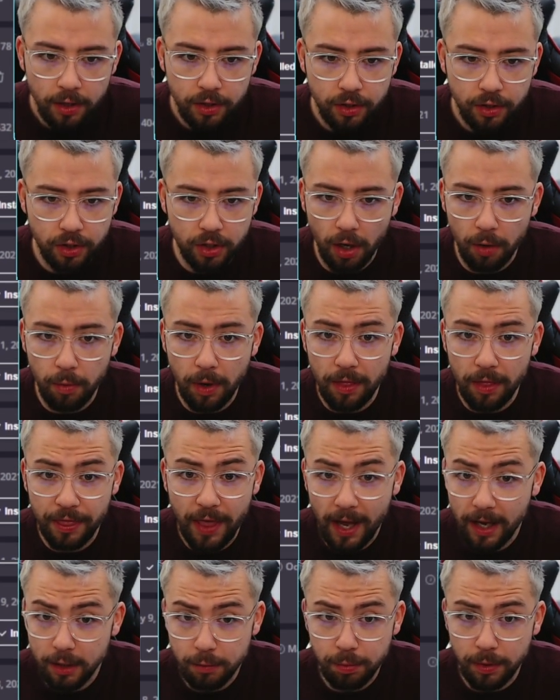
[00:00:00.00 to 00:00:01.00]
So
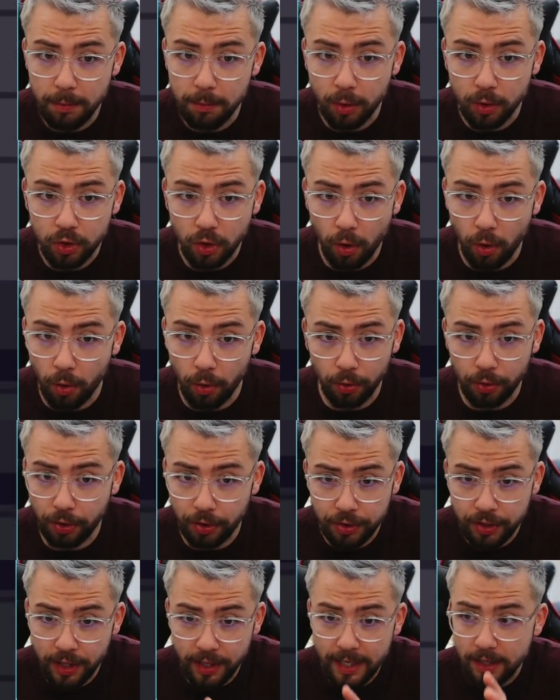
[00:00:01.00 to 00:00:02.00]
that's pretty much
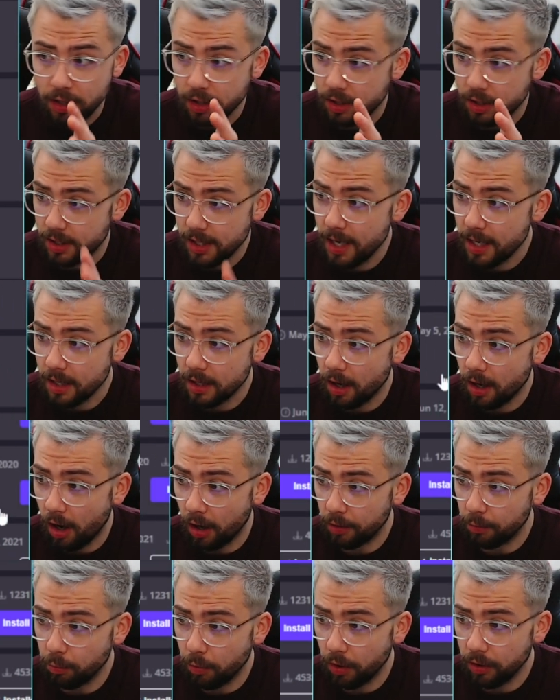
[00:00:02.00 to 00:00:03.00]
all you need to see
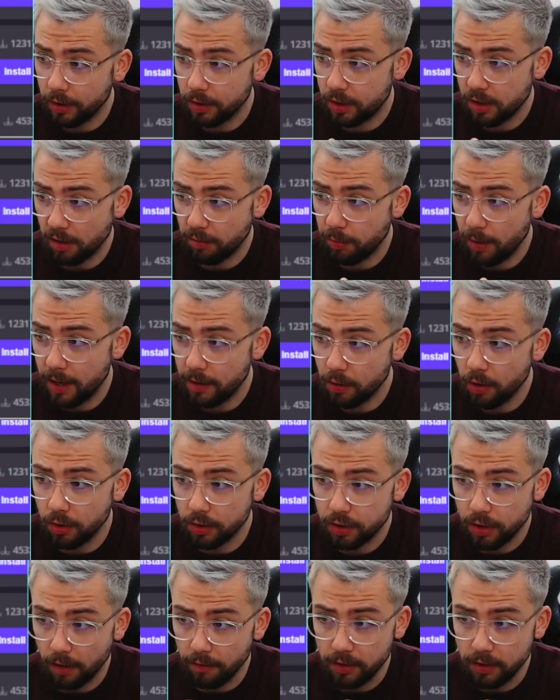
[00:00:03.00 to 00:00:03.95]
on what the software does.